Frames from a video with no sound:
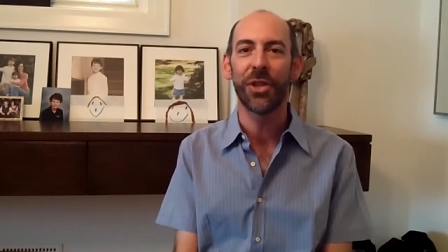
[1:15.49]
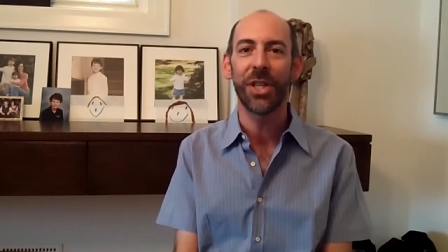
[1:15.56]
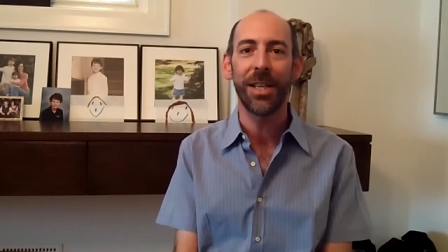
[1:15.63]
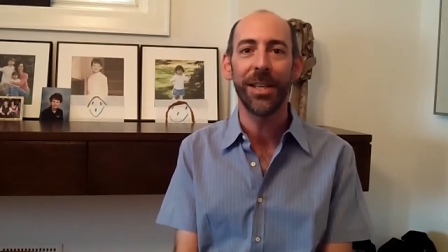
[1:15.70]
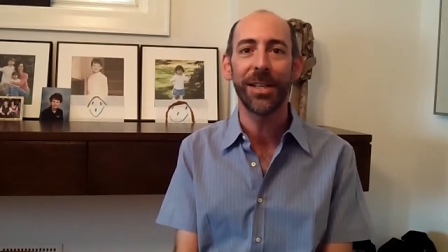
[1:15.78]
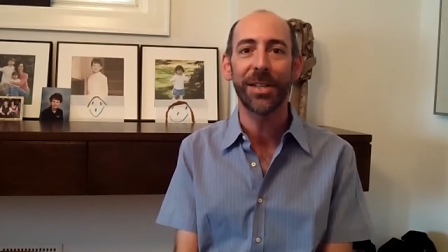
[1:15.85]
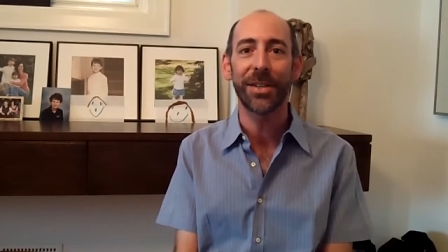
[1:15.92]

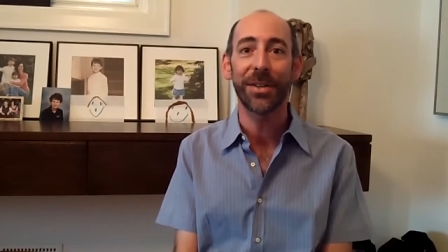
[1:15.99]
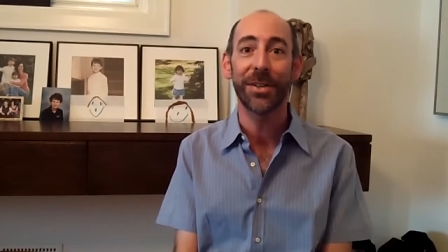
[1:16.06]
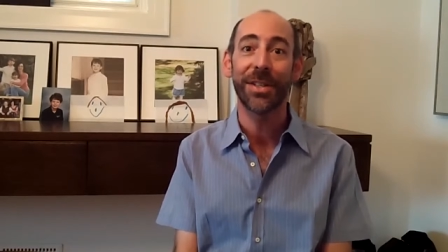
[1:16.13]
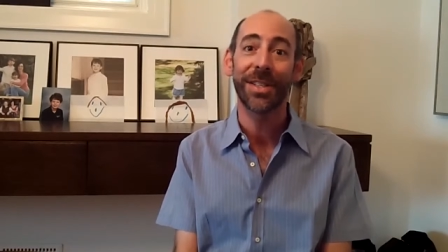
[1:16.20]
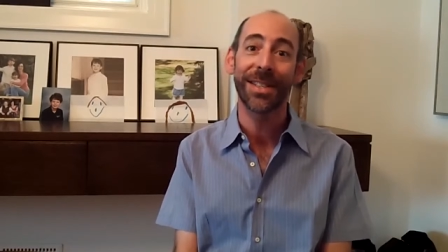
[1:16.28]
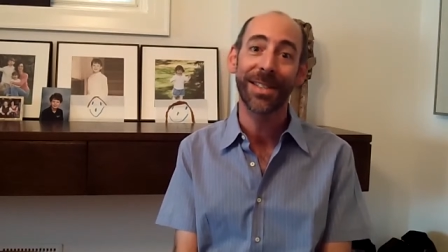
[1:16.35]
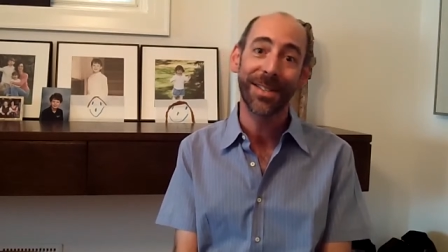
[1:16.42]
C is
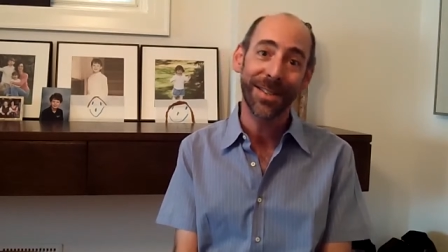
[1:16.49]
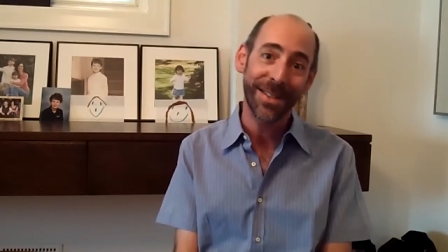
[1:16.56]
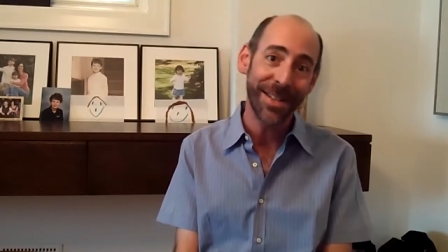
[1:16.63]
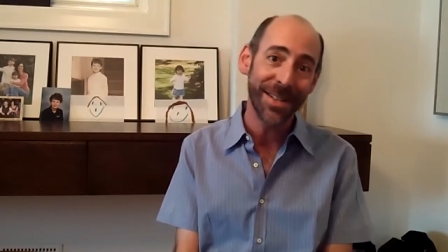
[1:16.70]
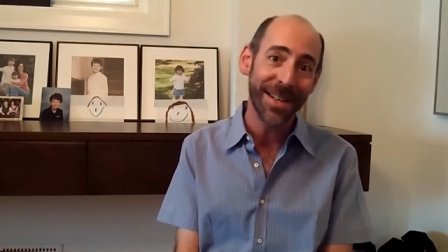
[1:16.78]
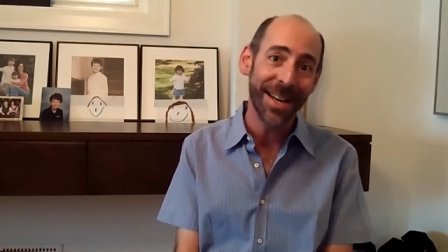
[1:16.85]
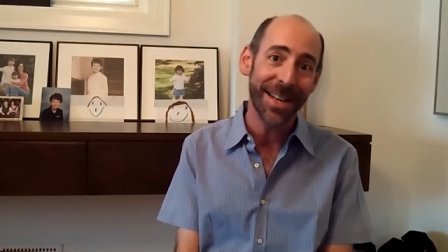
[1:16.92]
still
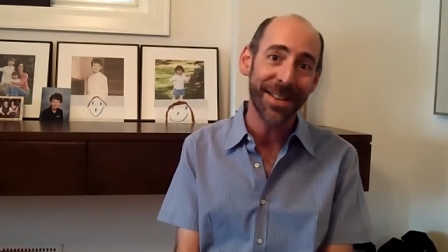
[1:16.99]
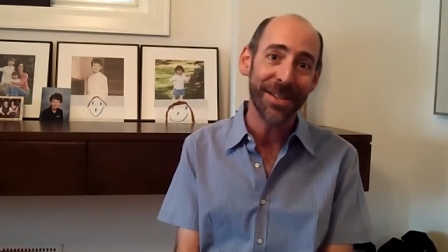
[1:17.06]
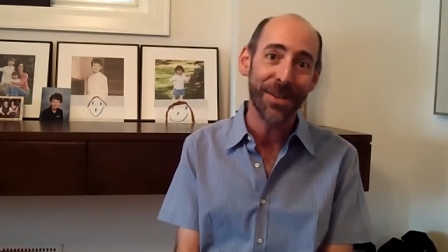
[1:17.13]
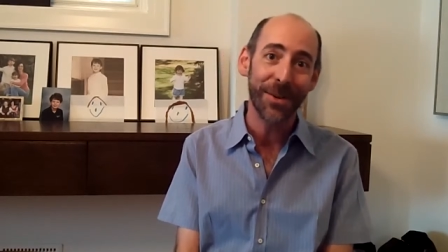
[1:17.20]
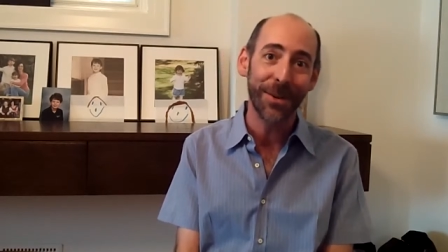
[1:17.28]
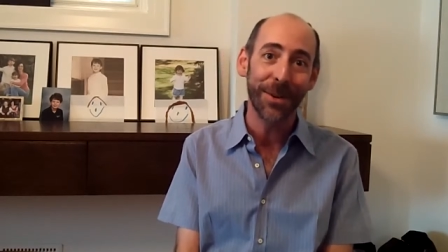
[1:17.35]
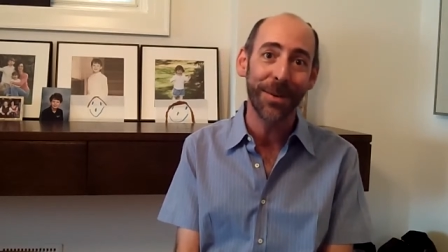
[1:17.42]
teaching at
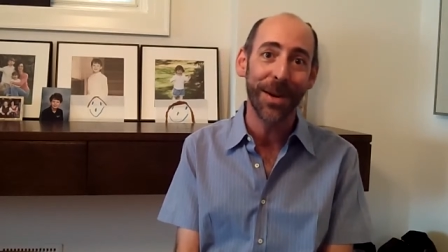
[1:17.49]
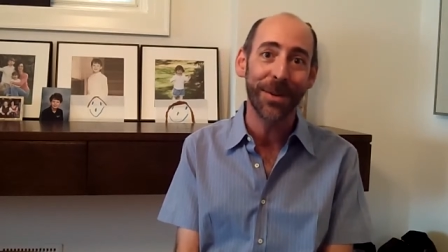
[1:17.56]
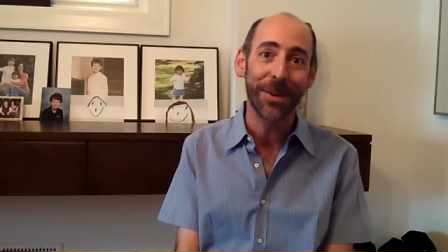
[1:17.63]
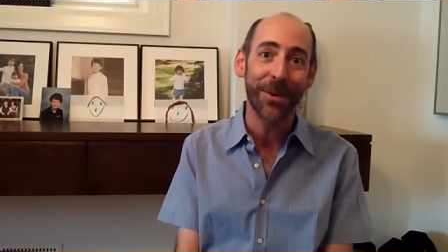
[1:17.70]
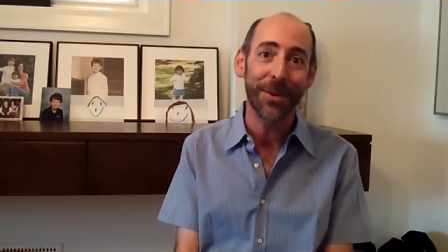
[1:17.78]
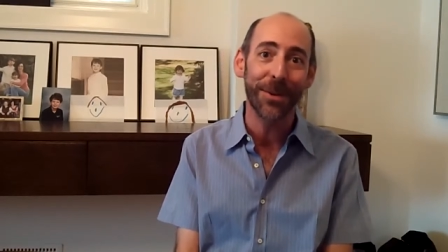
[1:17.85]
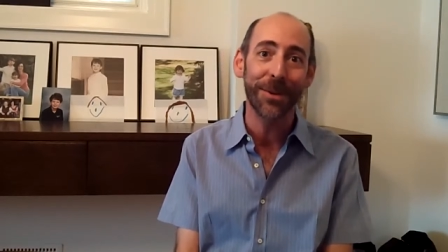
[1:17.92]
the school
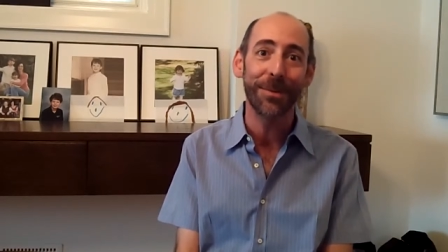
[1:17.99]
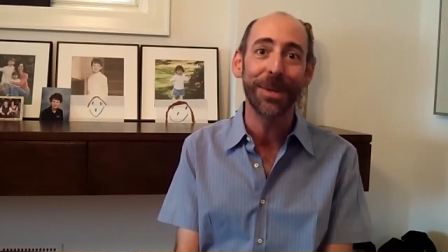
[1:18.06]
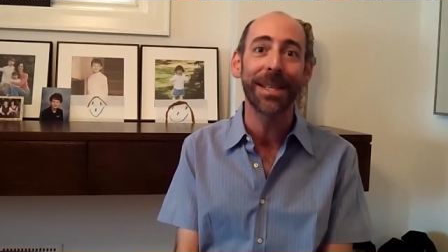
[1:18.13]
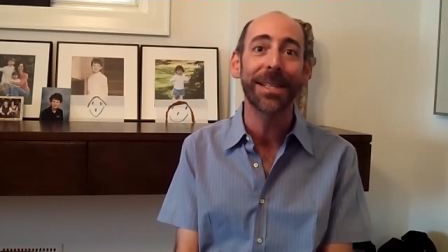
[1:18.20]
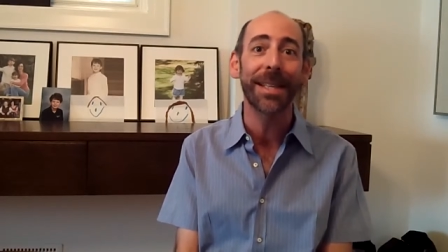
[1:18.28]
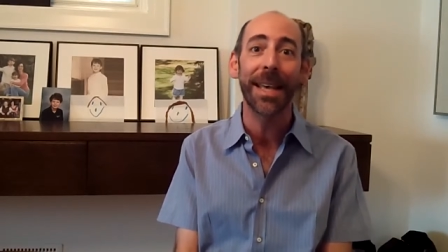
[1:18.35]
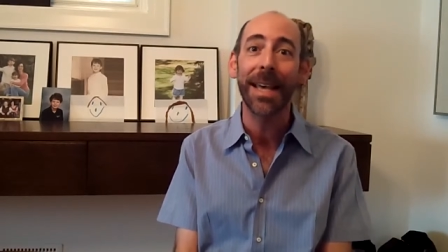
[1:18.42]
around the corner
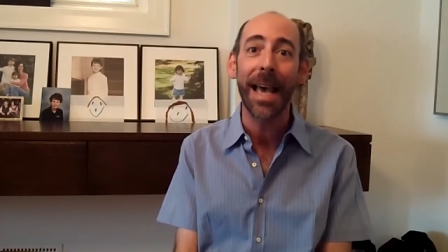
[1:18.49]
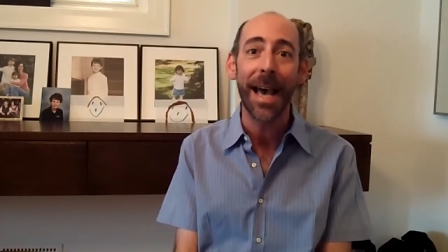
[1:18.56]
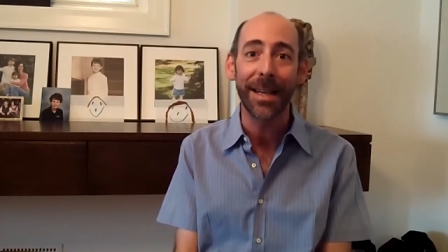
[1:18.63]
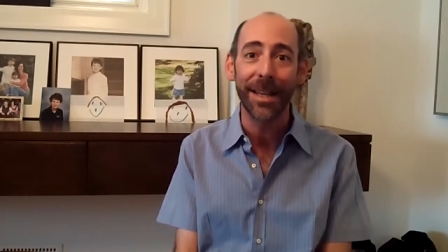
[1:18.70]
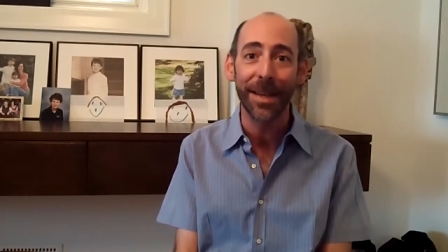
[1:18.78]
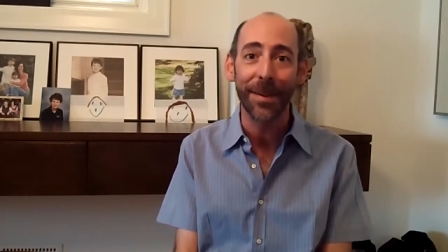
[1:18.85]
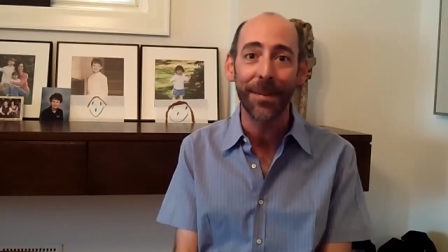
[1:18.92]
because they
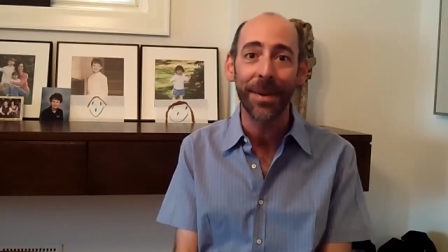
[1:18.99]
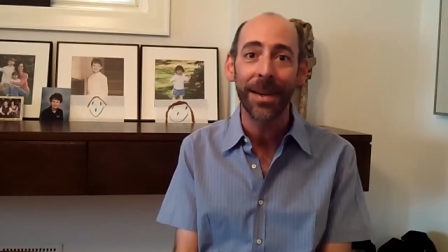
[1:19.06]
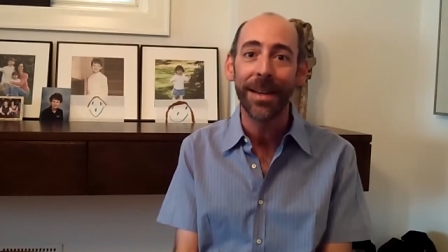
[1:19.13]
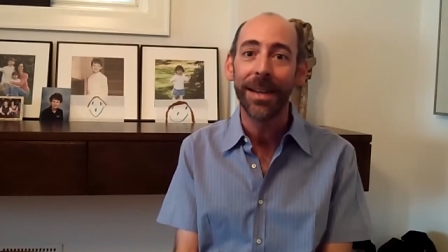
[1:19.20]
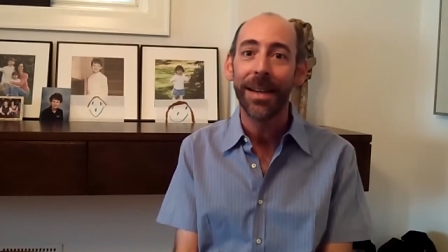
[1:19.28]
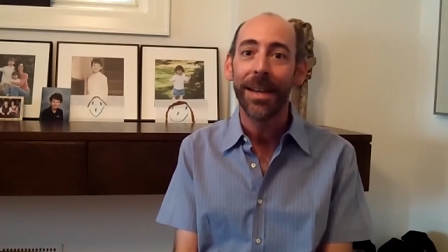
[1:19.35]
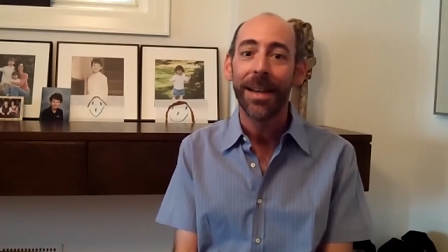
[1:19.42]
had him.